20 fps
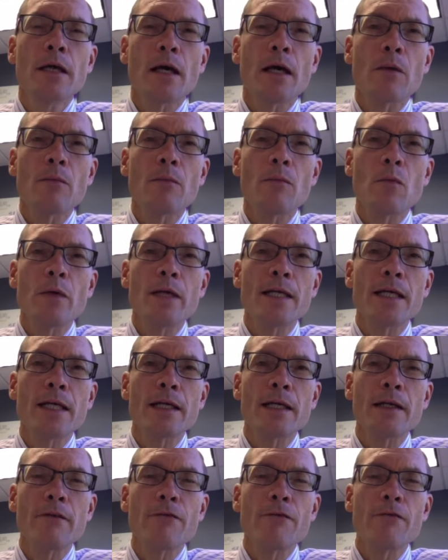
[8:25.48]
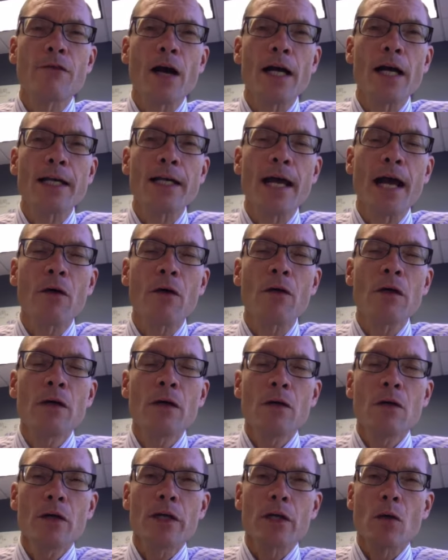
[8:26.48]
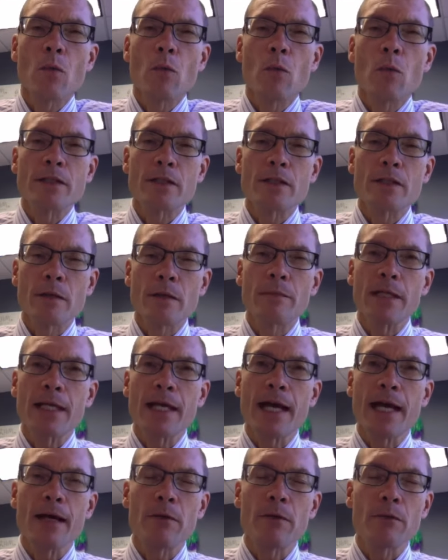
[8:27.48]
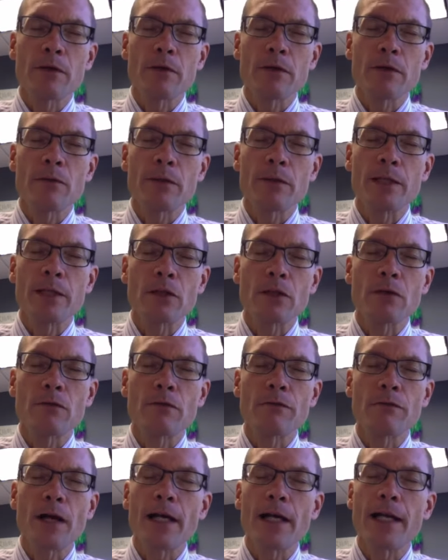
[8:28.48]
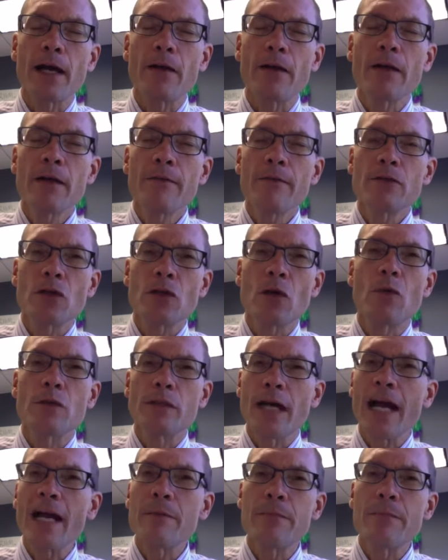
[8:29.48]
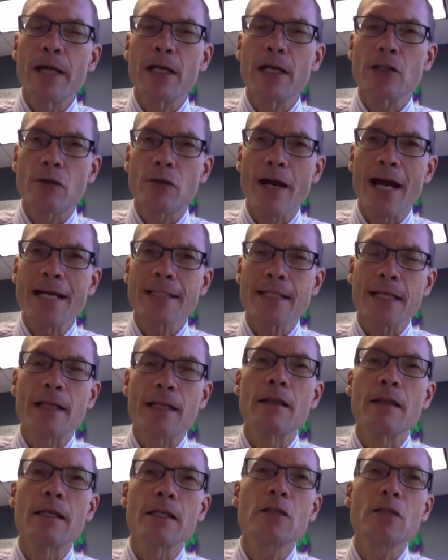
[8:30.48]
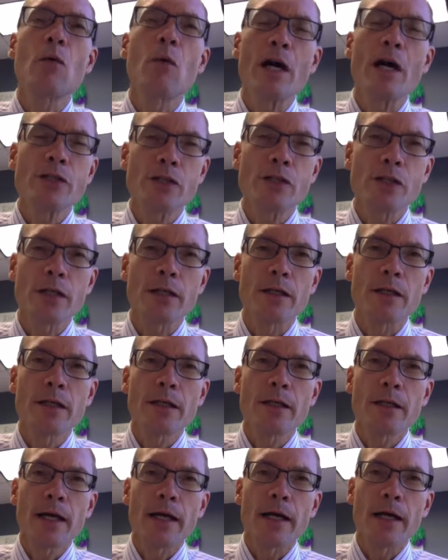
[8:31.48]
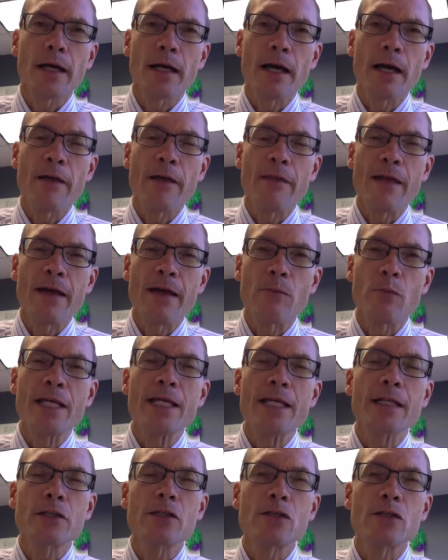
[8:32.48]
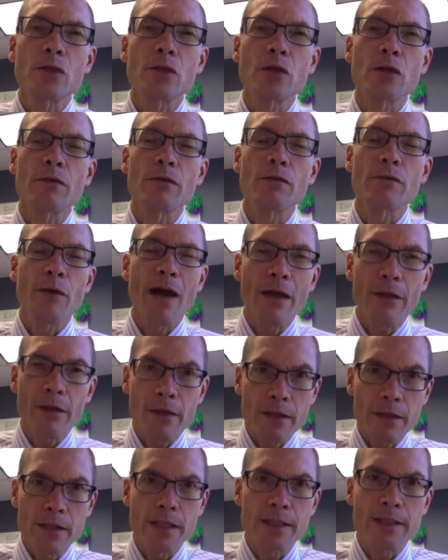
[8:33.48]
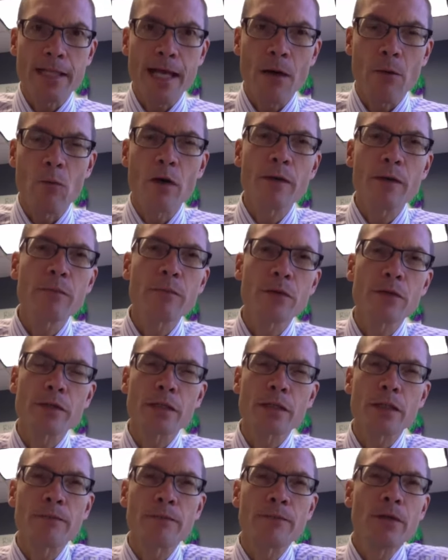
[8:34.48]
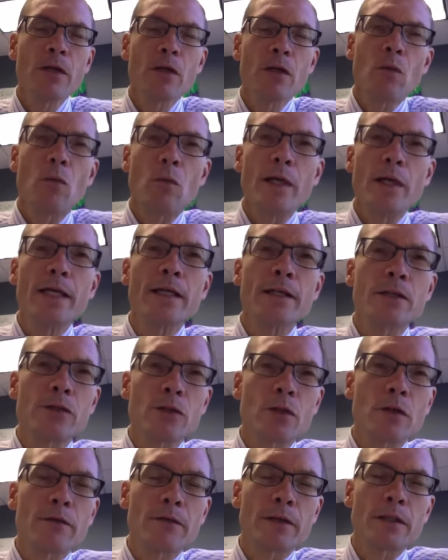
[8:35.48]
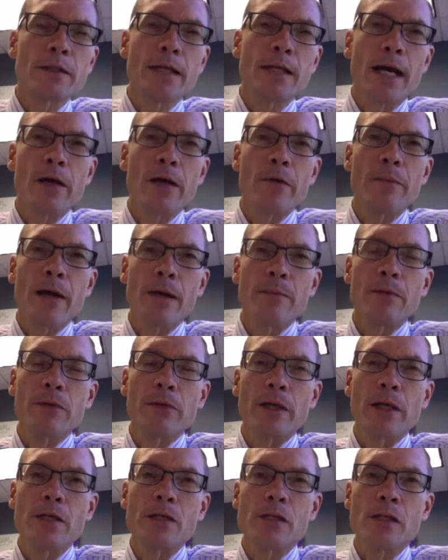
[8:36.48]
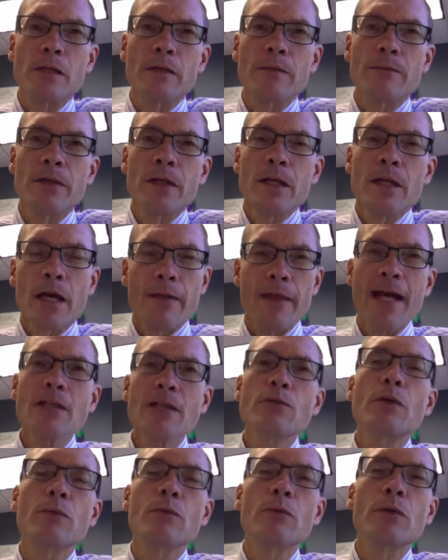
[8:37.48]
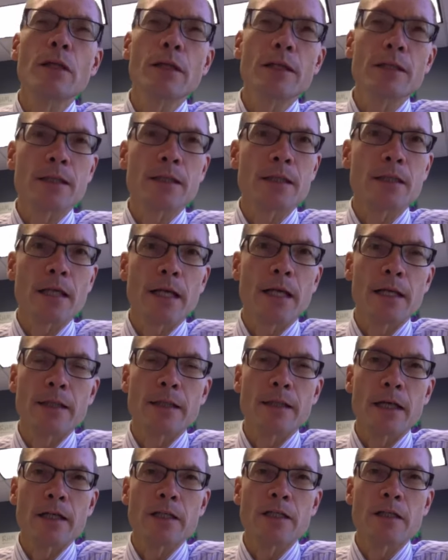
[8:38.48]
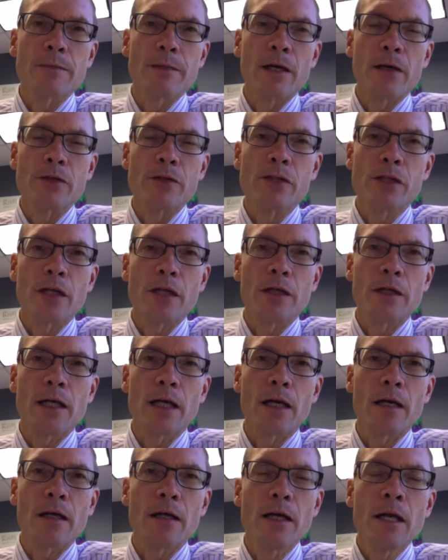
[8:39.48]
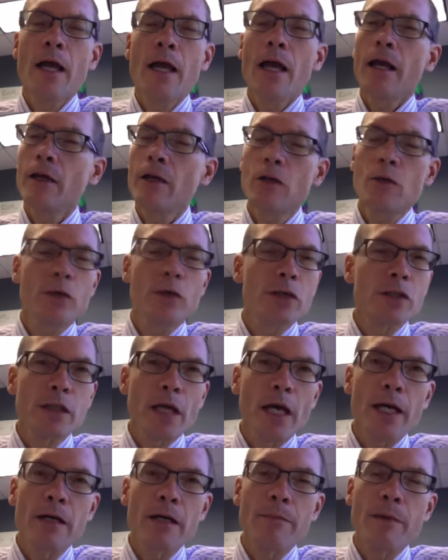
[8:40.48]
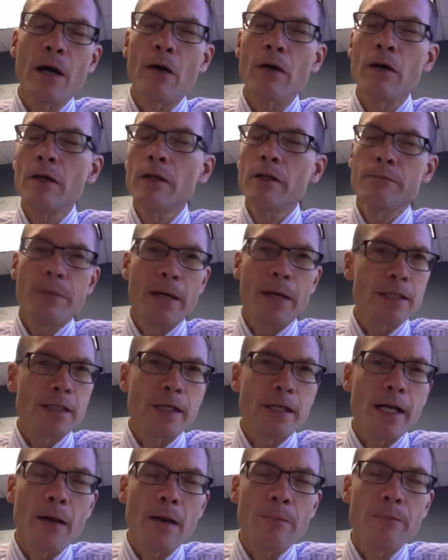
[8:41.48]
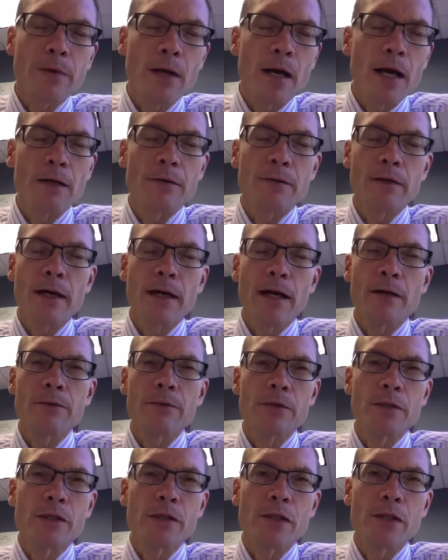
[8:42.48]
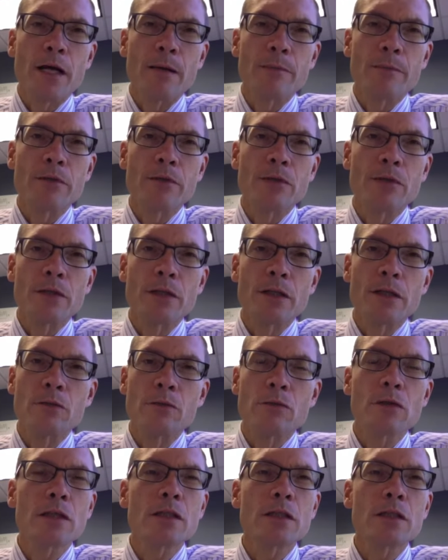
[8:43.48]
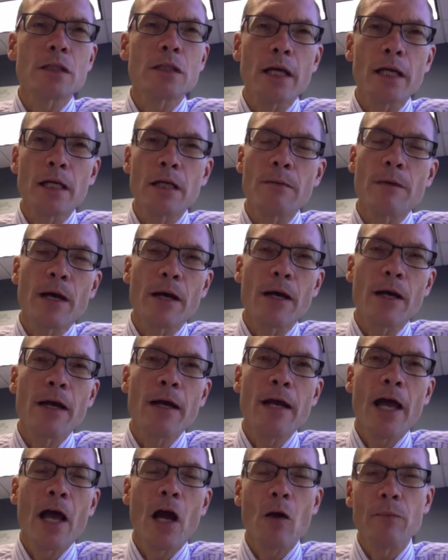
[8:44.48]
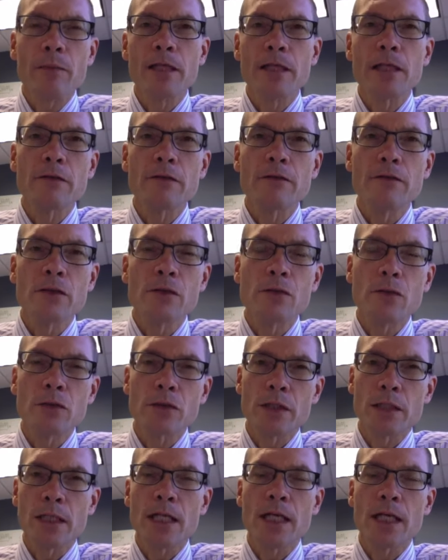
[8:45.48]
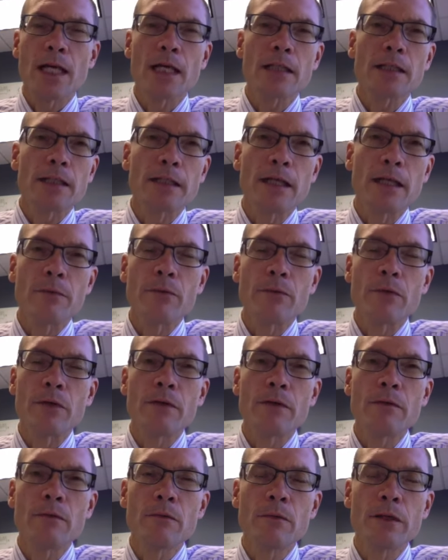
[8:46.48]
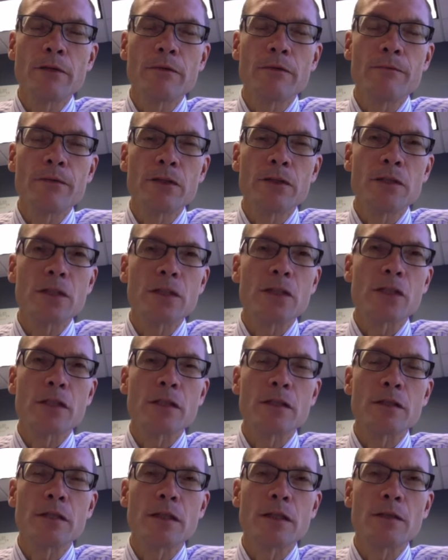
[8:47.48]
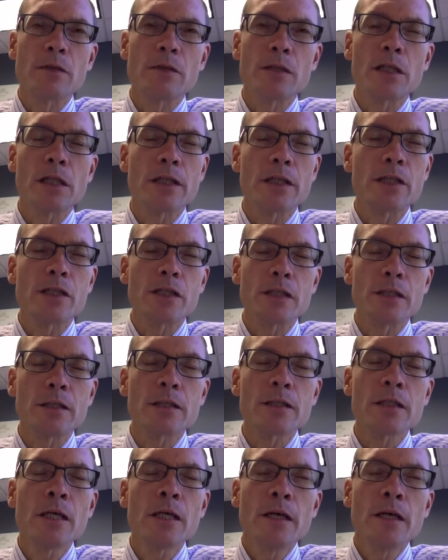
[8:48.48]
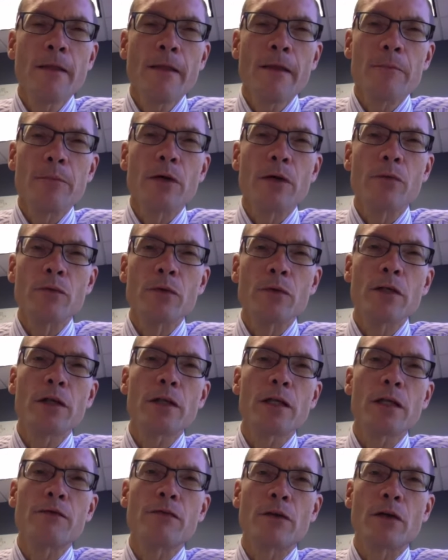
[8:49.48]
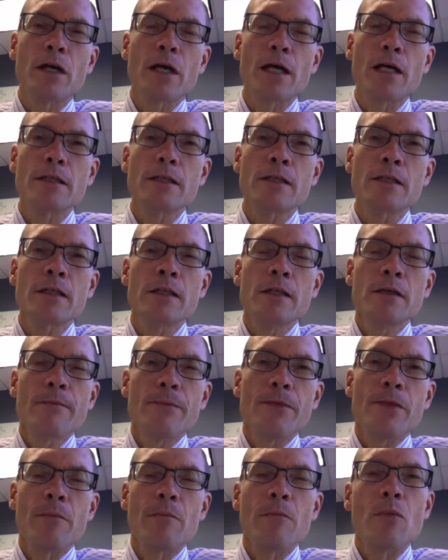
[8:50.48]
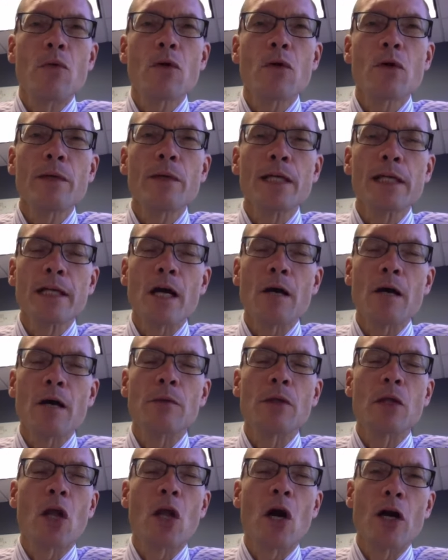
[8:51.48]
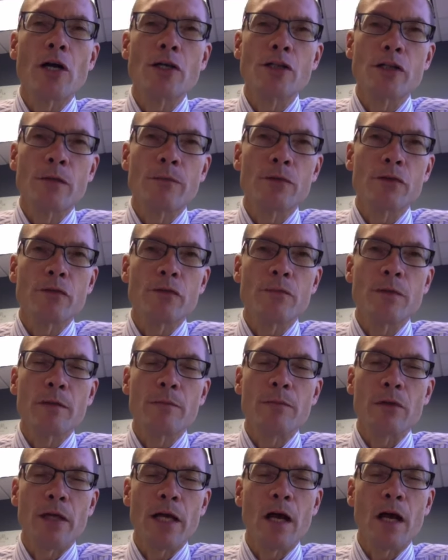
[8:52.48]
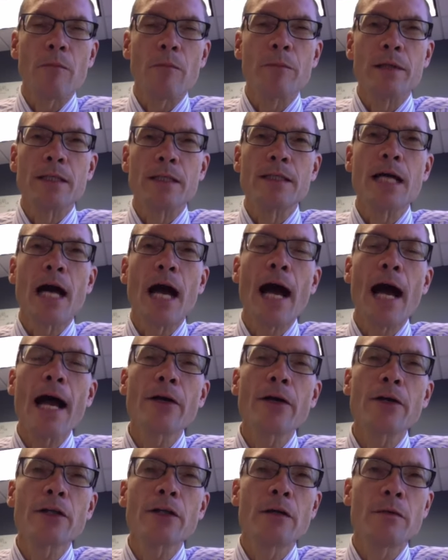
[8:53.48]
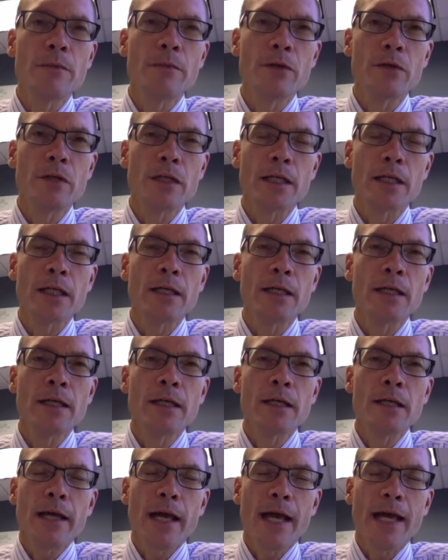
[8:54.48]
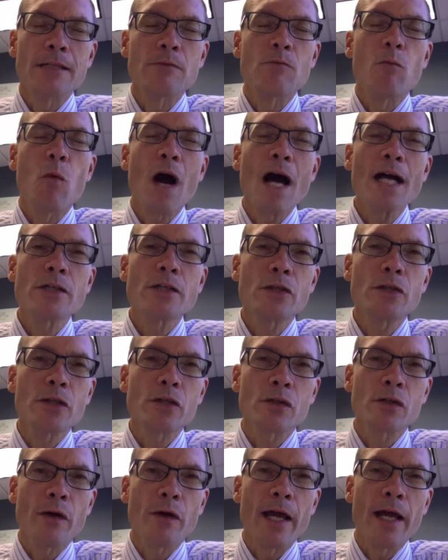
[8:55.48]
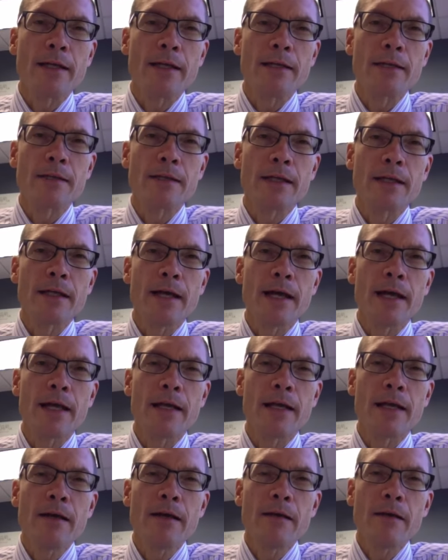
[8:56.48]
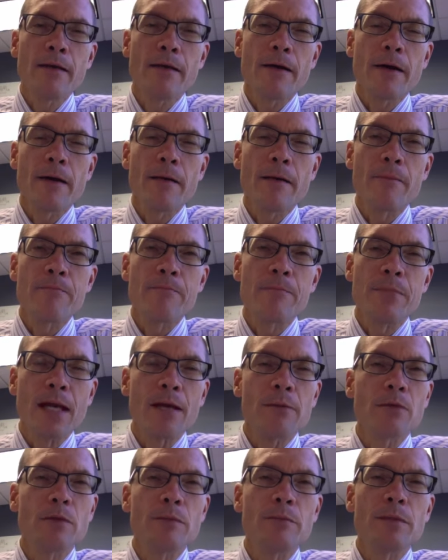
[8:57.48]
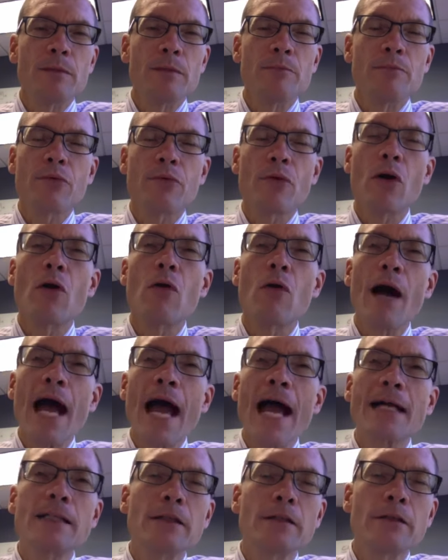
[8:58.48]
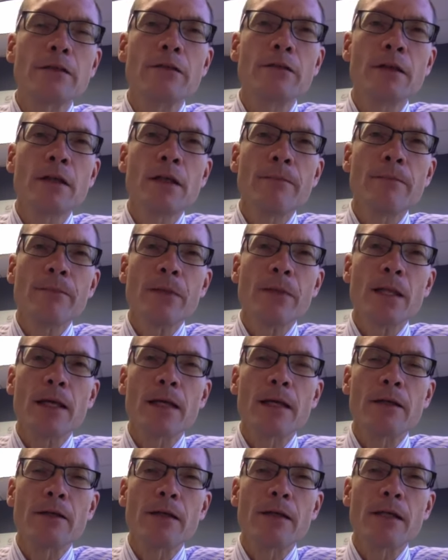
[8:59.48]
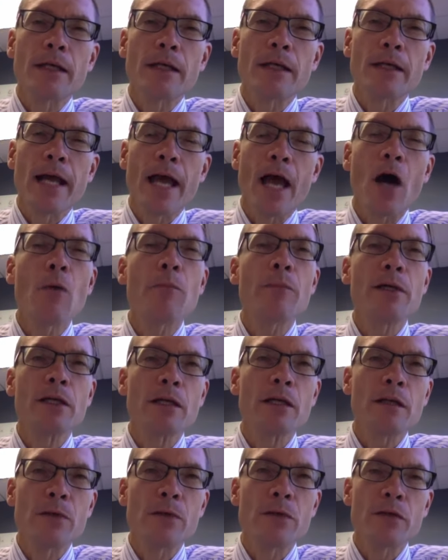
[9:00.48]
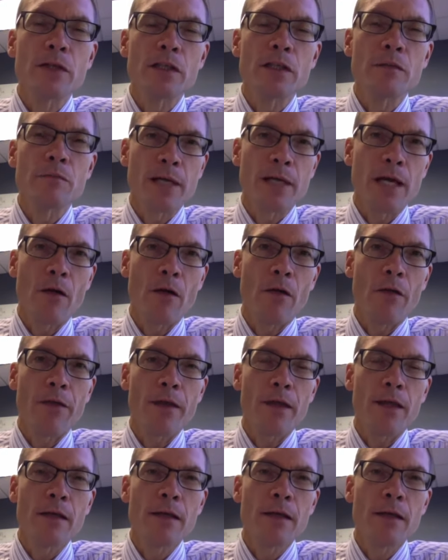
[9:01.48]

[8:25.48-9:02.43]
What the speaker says: We can find out when we can find out, so diabetics are asking this question. And then we can serve, rather than just that one person, we can serve an entire population. And that's what really is exciting to us about Sharecare. And we're excited about patient acquisition opportunities. We're excited about helping individuals and connecting them with physicians and with clinicians. But really for us, the more we can help large numbers of people, help an entire community, and watch the trends and be able to be proactive in helping communities be healthy